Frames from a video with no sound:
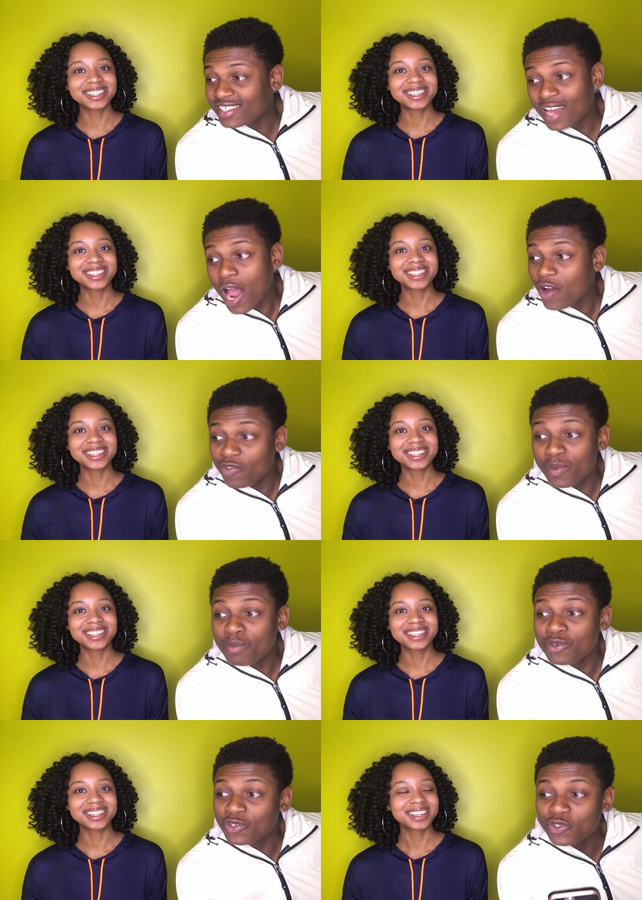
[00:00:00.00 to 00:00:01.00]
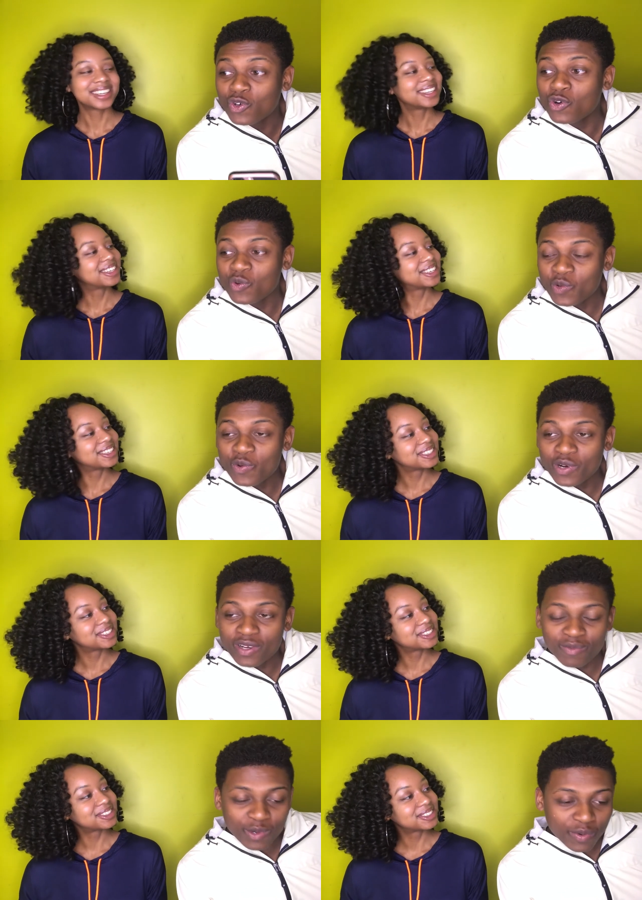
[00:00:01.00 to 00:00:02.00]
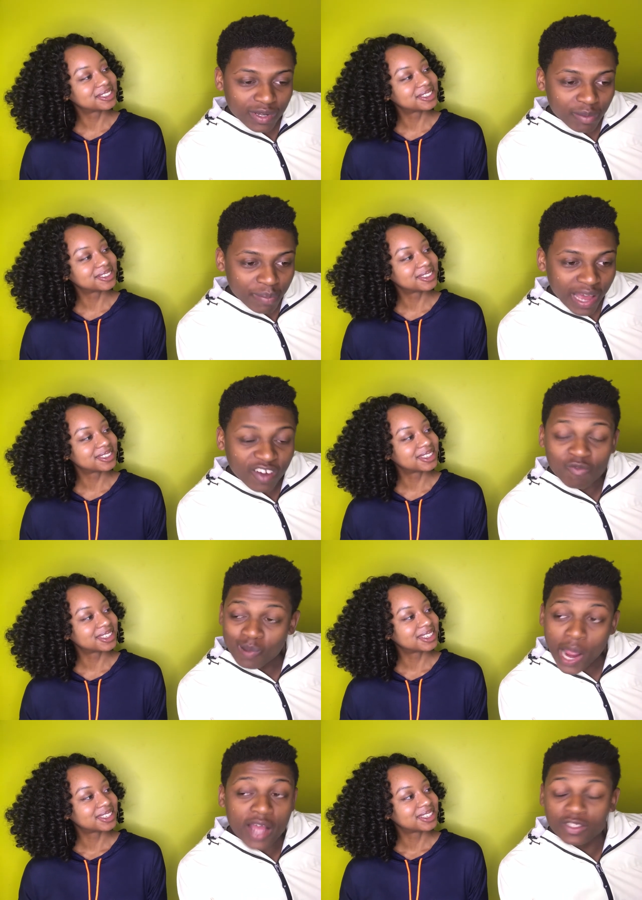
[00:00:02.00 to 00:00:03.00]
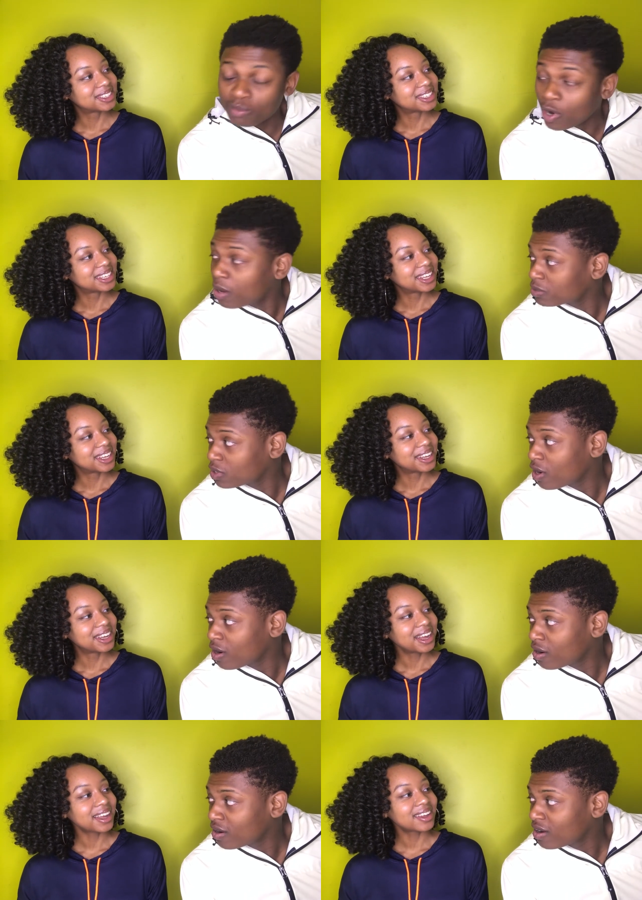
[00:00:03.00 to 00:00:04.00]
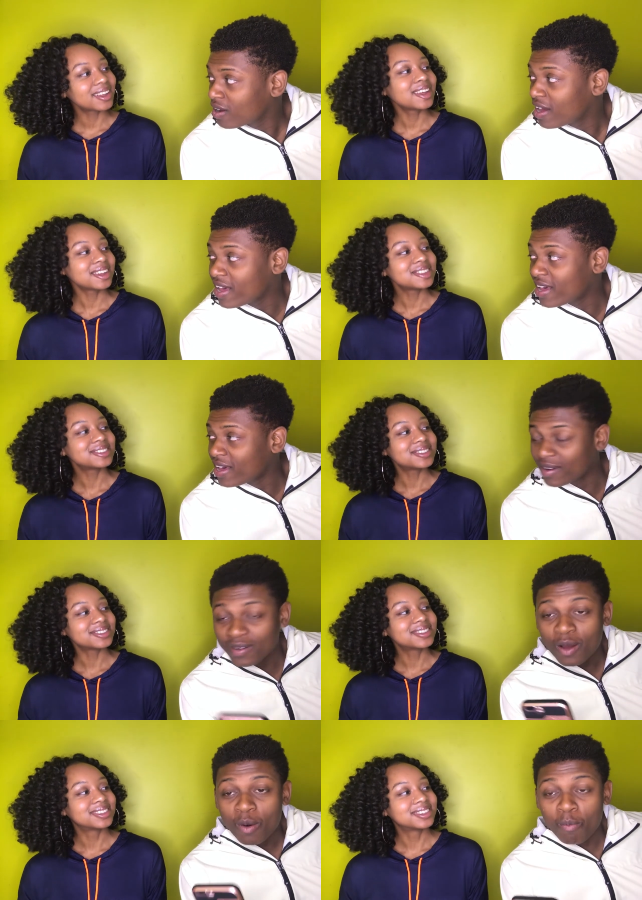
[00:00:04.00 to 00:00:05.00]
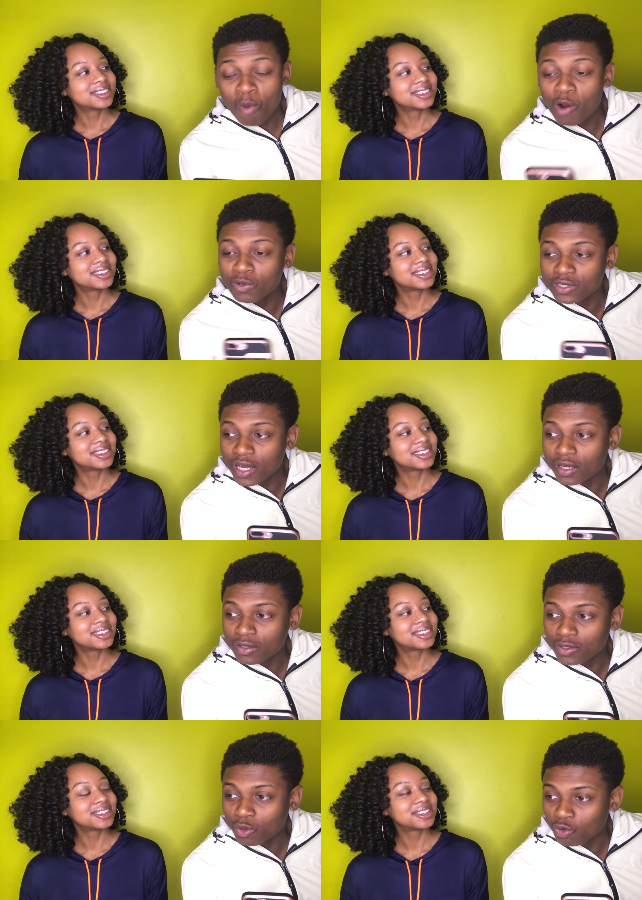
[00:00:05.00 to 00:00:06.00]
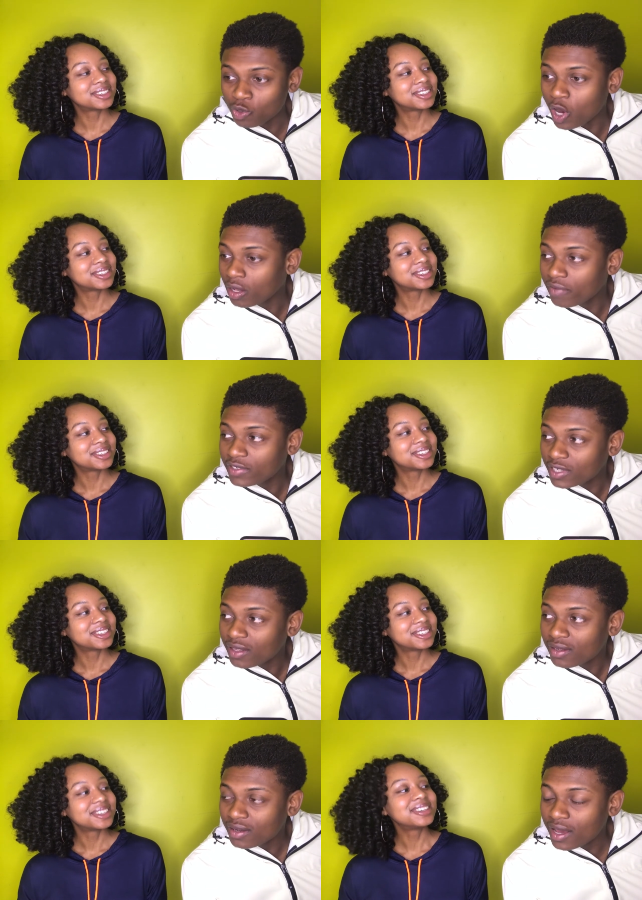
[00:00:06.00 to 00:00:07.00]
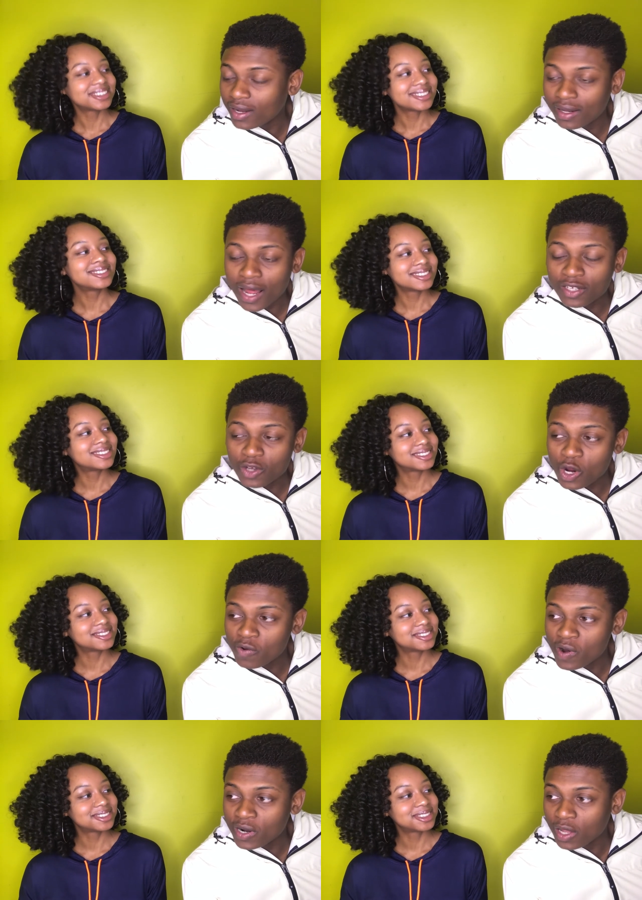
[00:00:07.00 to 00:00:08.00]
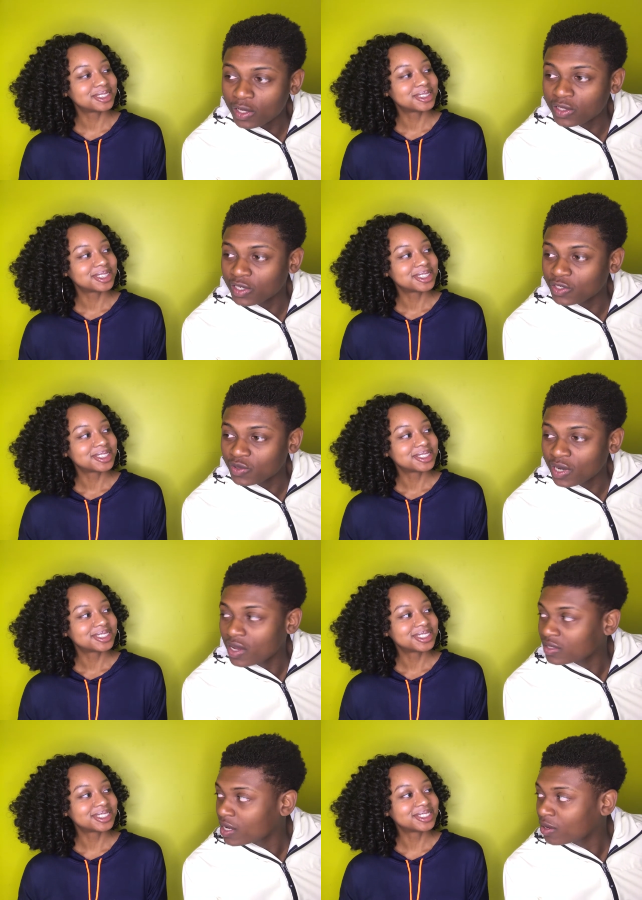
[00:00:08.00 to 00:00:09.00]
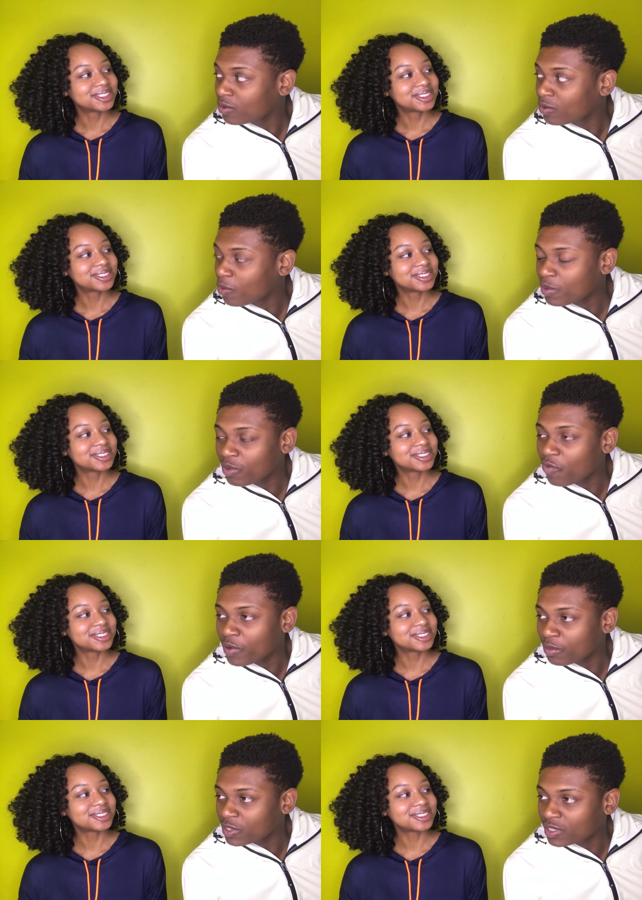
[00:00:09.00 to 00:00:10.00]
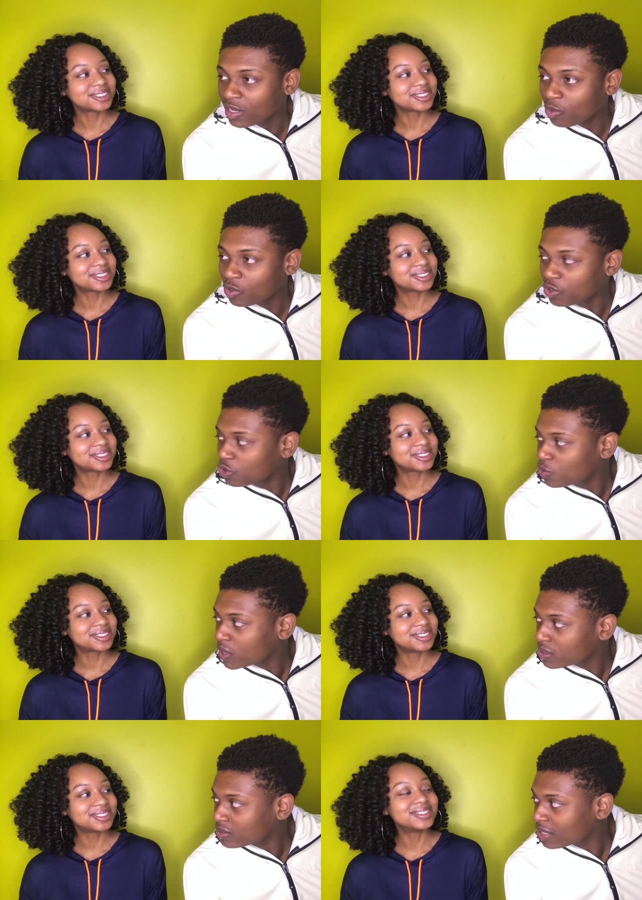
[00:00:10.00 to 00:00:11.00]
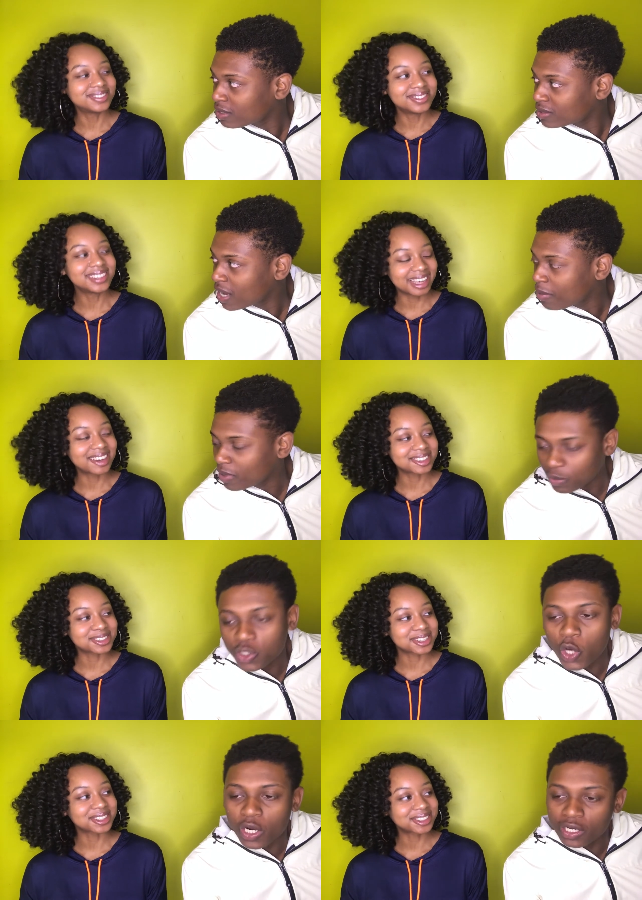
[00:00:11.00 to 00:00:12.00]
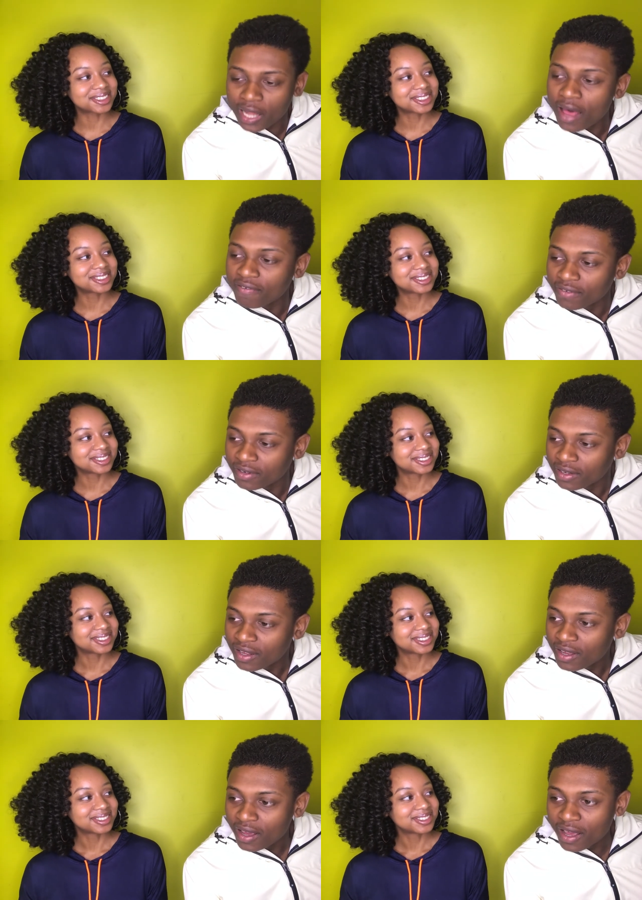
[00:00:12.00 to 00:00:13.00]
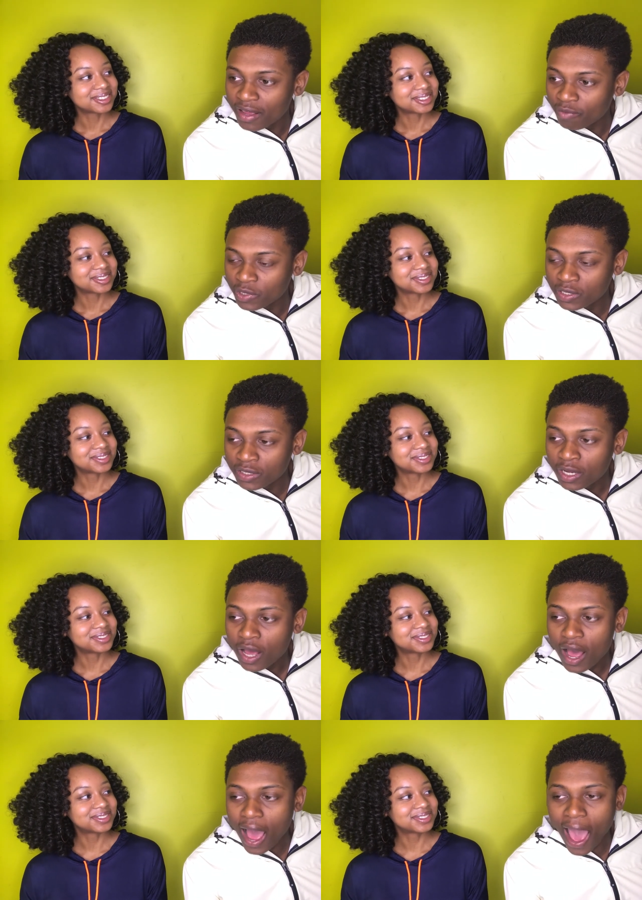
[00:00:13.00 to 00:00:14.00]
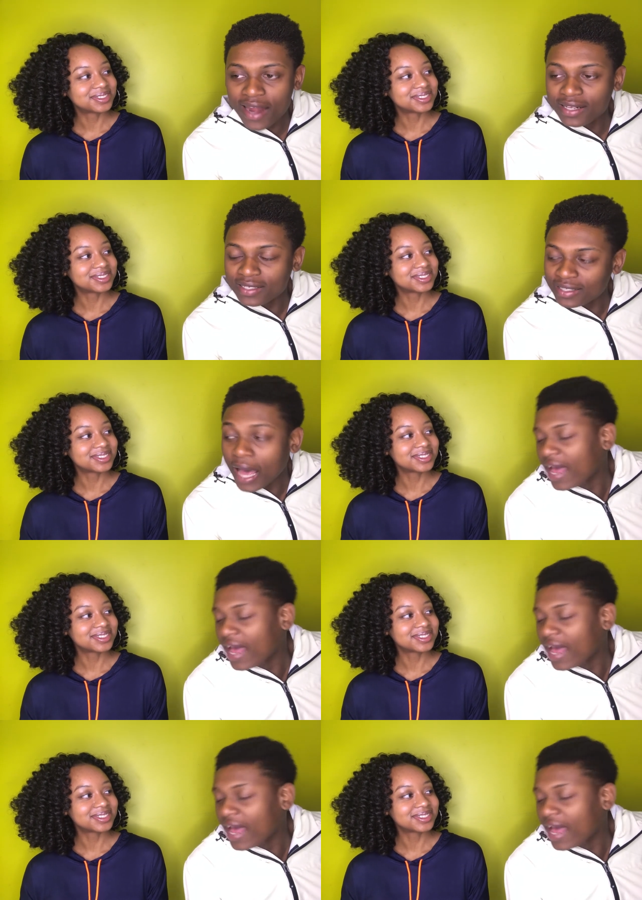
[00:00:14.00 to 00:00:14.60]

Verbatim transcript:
Speaker 1: is how I remember the story. We were in, we were in the back of Brian's mom's car, and Mark was like, "So do y'all love each other?" And then I turned around, and I looked at you, and I was like, and we both pretty much said, "Well, do you?" at the same time, yeah, and we, we started did. laughing, and we. I didn't say